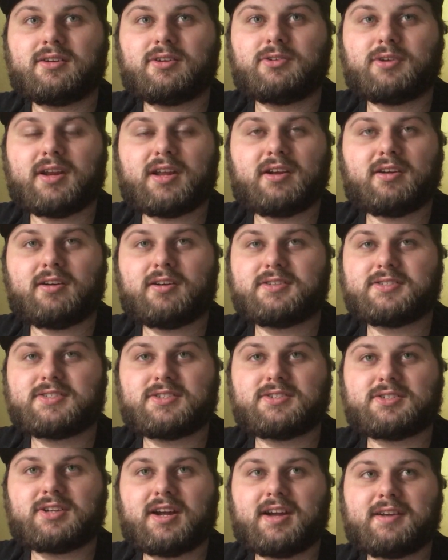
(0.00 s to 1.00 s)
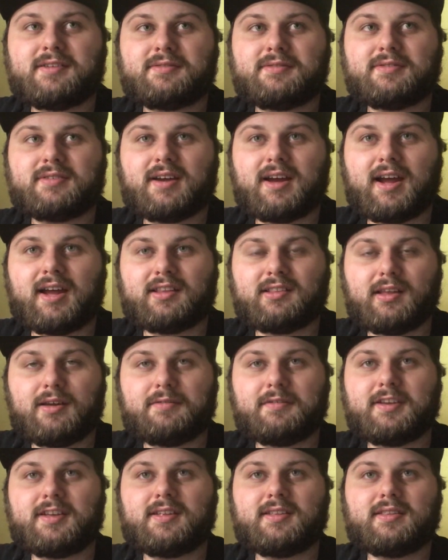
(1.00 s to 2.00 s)
Great cars to drive. I
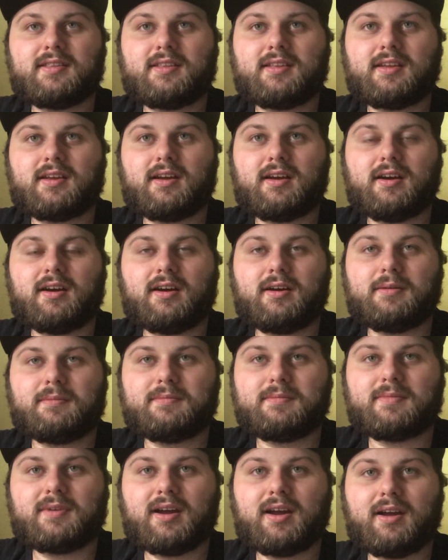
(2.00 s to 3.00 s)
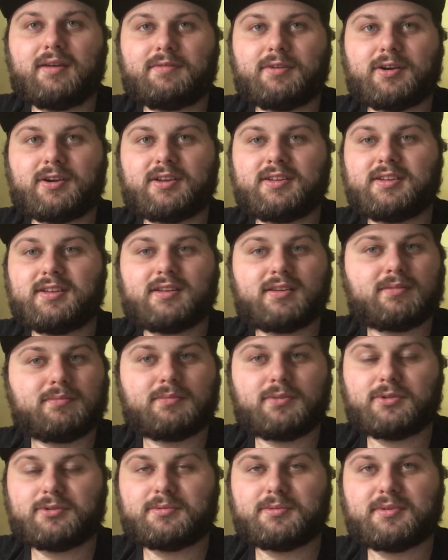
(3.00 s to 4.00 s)
love it. I've already
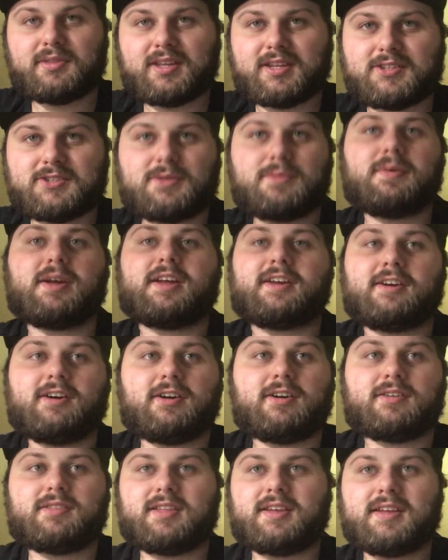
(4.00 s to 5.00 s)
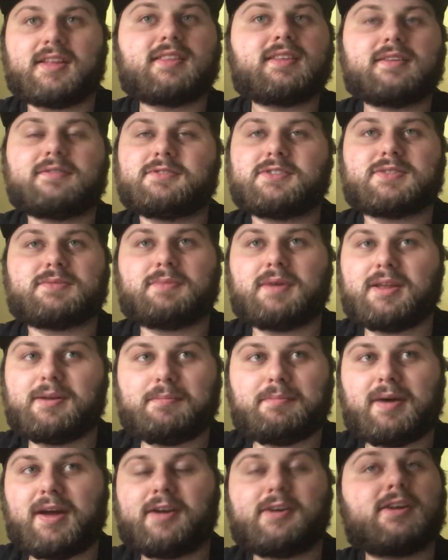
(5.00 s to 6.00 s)
done multiple things with my car that have just made
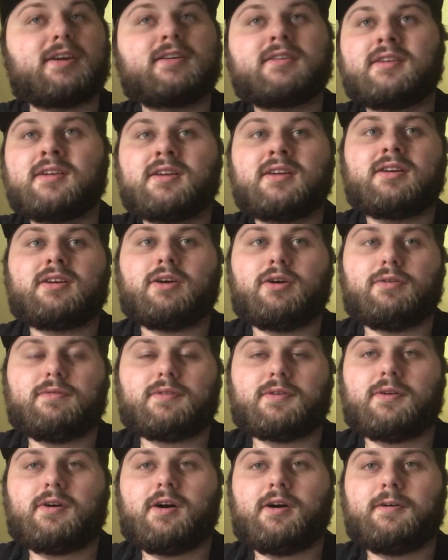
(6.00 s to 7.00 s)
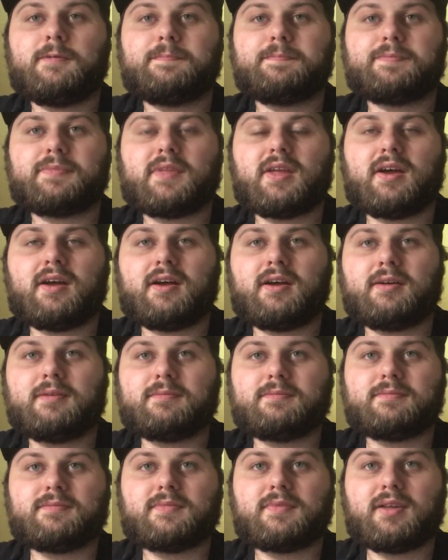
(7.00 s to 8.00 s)
it better overall.
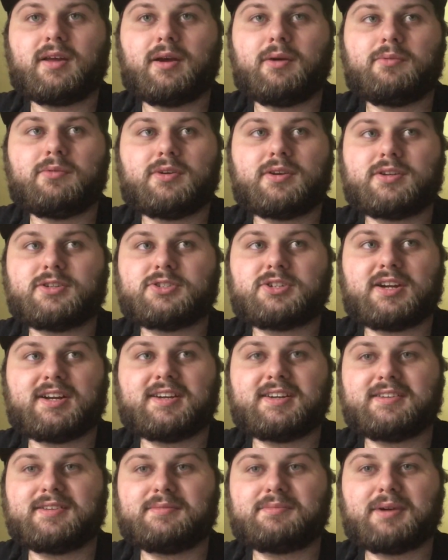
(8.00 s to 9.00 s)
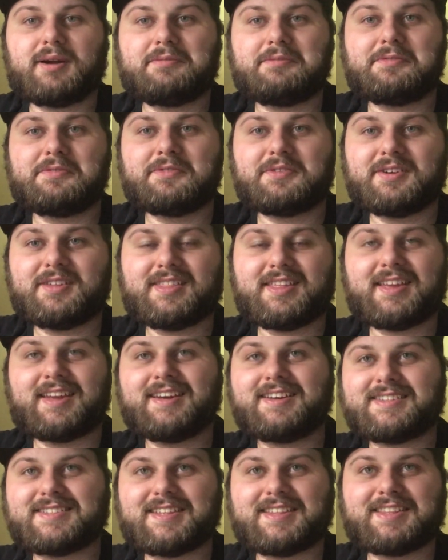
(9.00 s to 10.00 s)
I wouldn't trade it in probably for anything
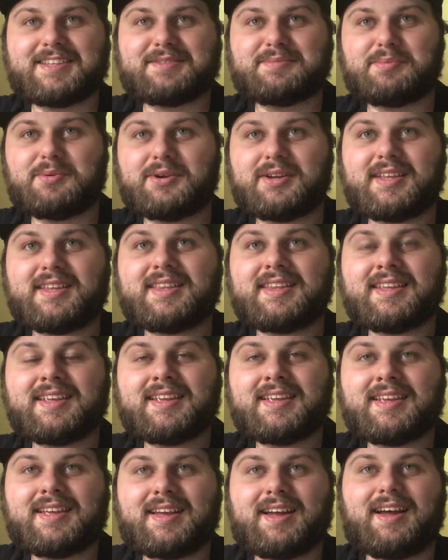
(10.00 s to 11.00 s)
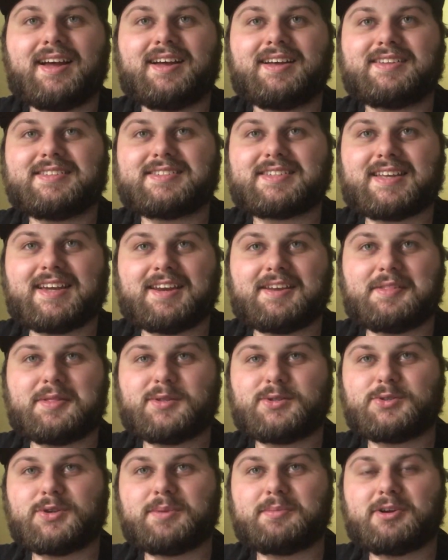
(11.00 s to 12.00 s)
else at this point. It's kind
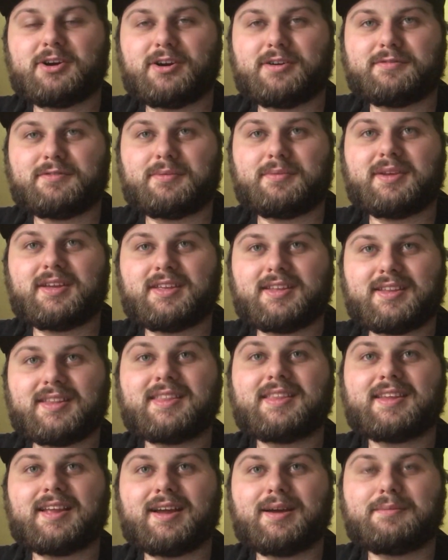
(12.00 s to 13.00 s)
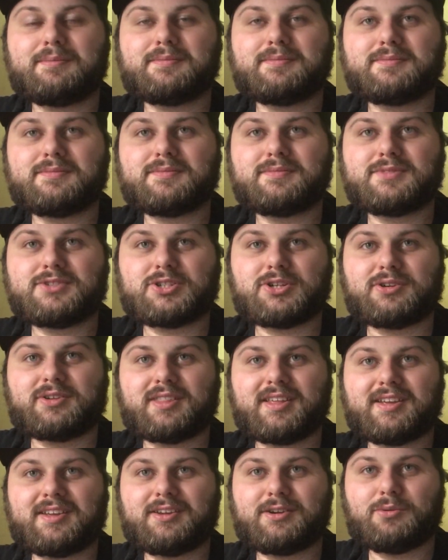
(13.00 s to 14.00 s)
of the dream car for me, and I'm sure
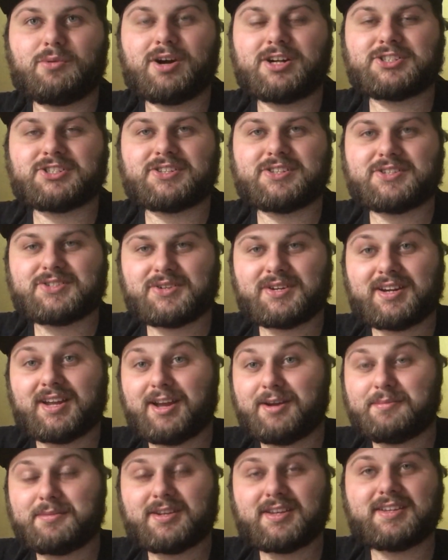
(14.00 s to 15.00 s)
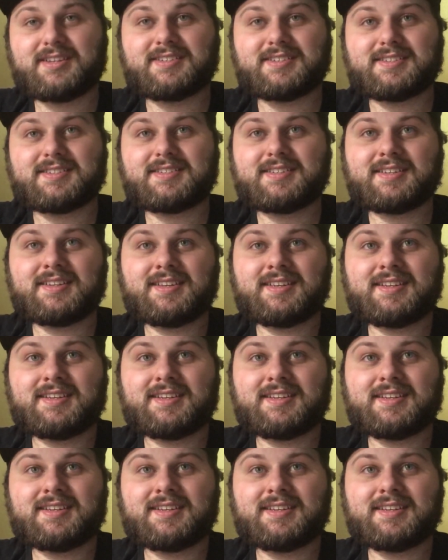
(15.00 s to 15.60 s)
that you're watching this right now because